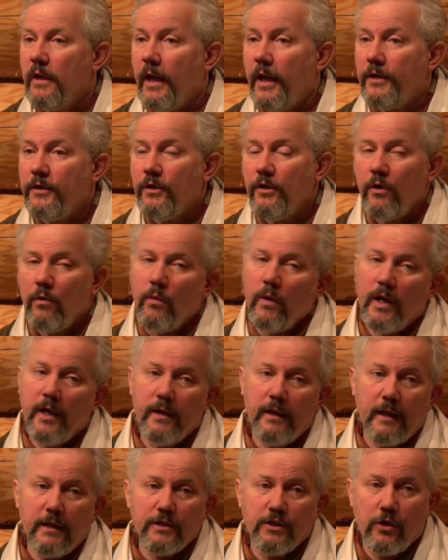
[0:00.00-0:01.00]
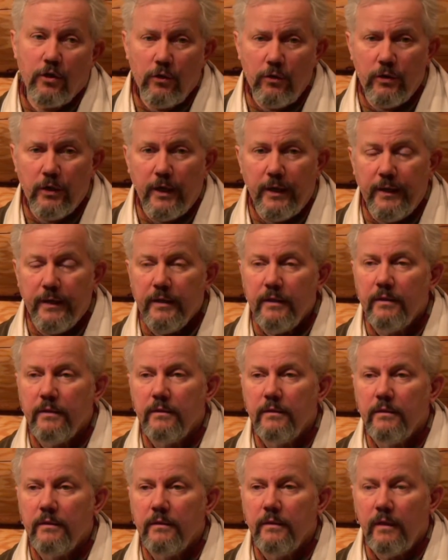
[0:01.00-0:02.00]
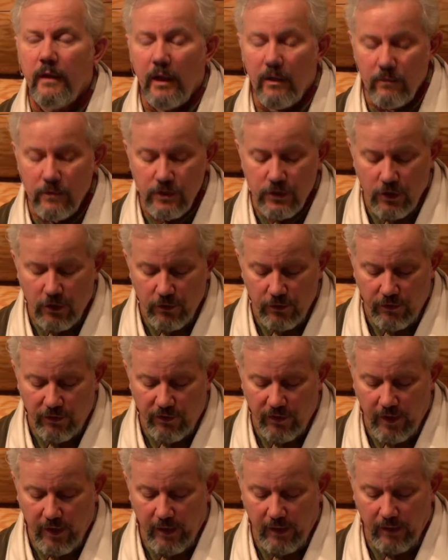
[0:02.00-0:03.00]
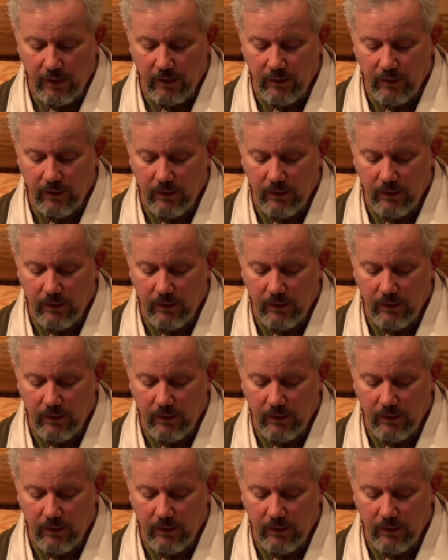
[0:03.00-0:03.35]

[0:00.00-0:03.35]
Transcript: And you know what? That's good. That was a good thing.